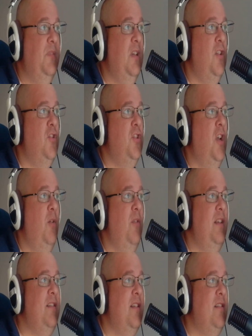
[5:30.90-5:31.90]
So
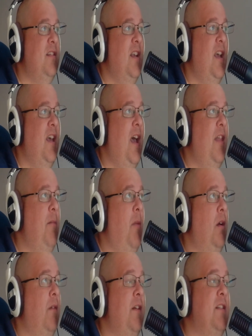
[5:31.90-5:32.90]
this is how the
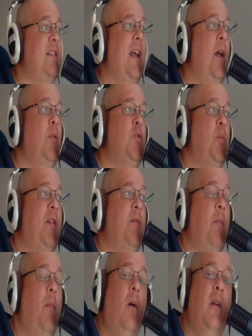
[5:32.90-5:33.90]
microphone sounds with
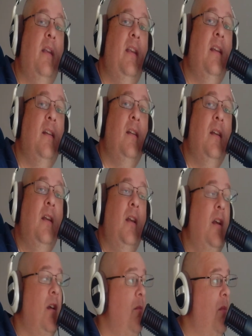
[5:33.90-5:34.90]
my
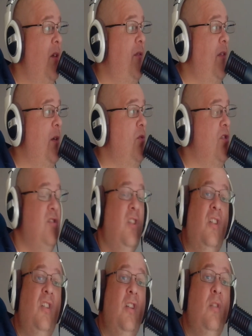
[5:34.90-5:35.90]
filters
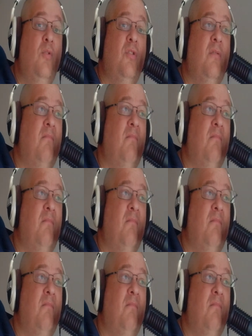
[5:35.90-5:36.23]
that I use.